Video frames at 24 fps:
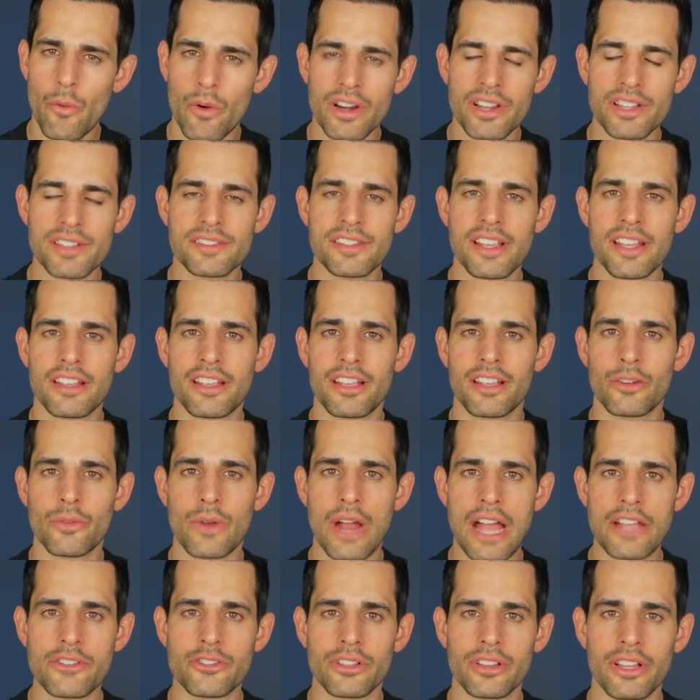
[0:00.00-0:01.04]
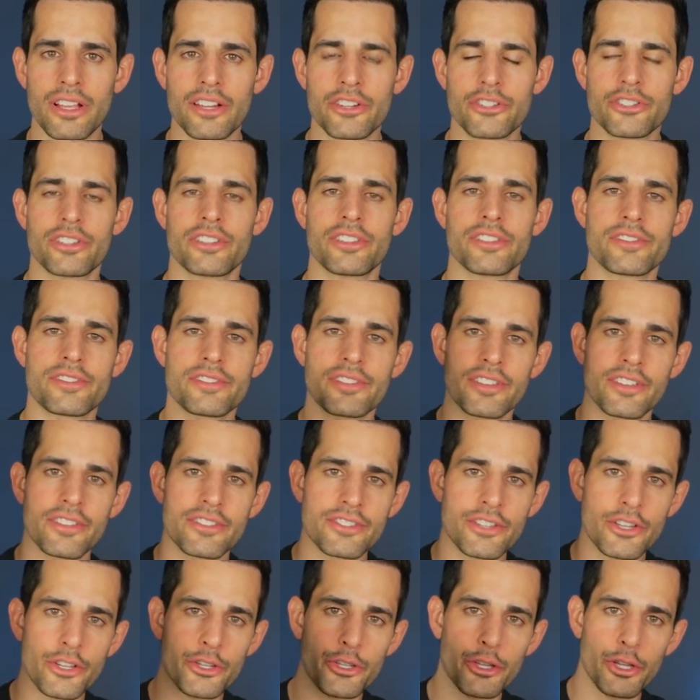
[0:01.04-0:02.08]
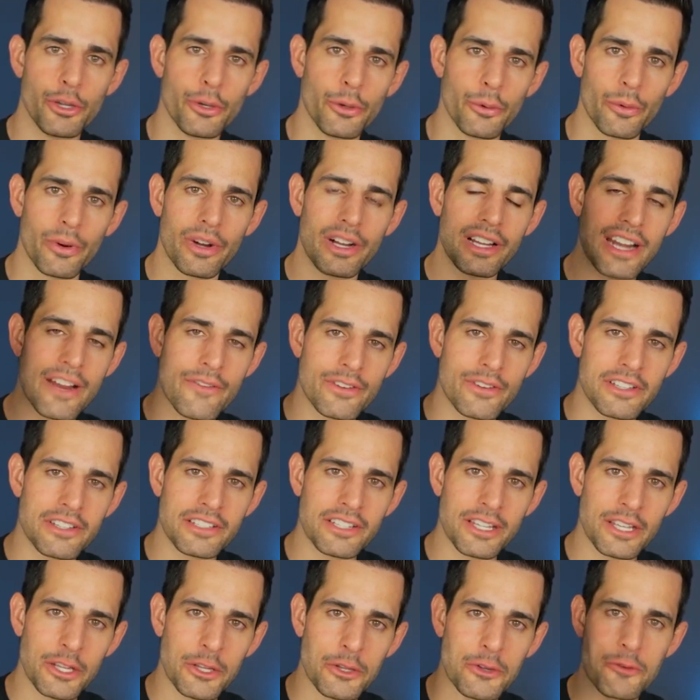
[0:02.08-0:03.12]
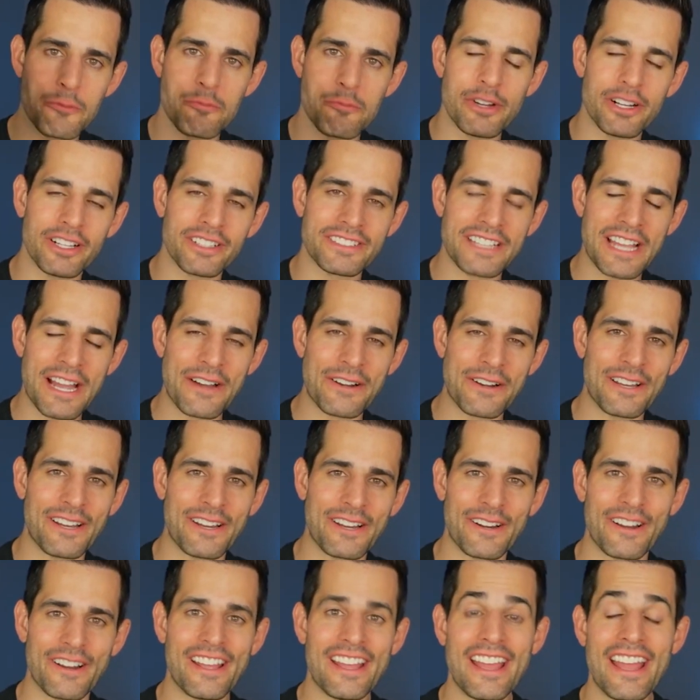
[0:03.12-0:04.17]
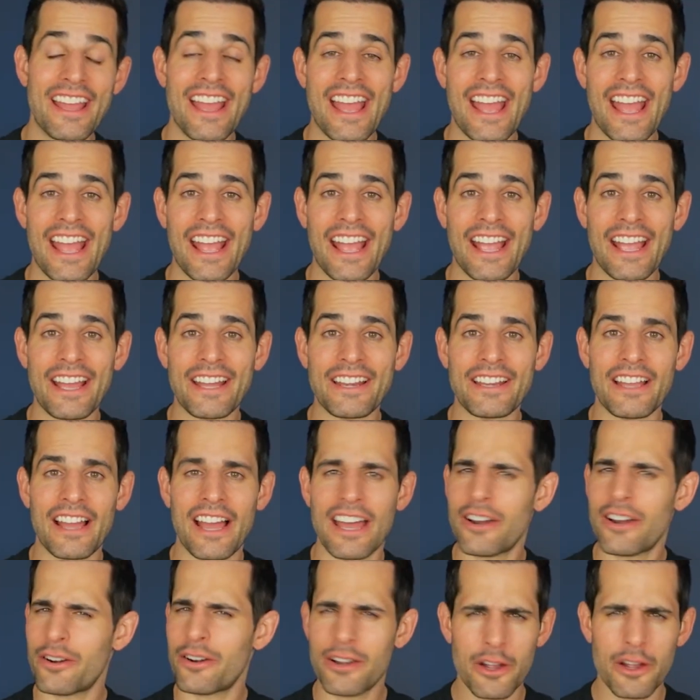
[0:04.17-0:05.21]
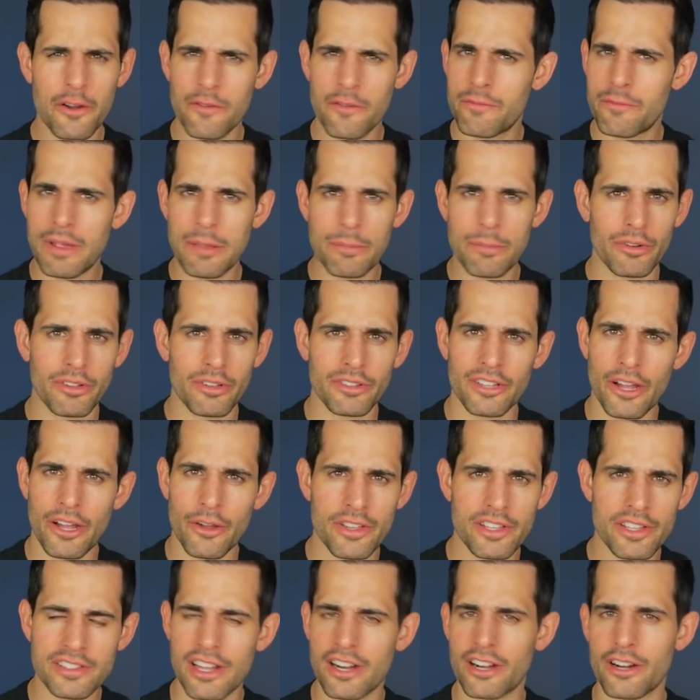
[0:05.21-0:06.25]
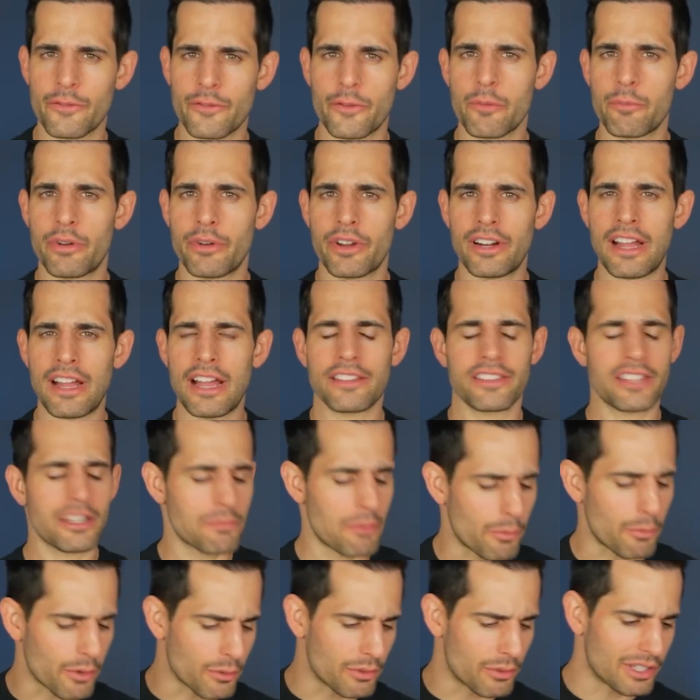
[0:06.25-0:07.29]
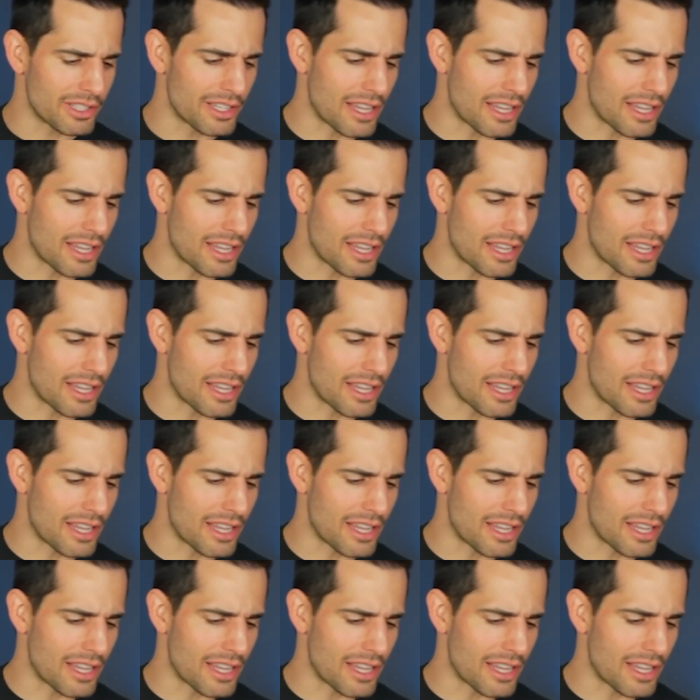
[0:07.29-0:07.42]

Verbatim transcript: want to say congratulations to you and everything that you've built out here. And I don't know if people know this. I don't know if we put it out there, but we will